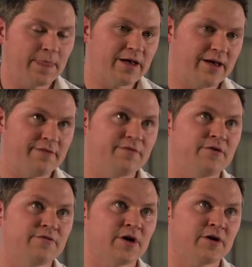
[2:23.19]
If
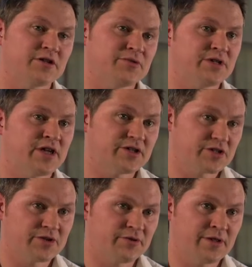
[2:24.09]
you've gone to a DEIS
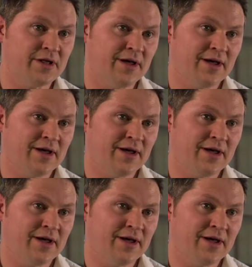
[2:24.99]
school,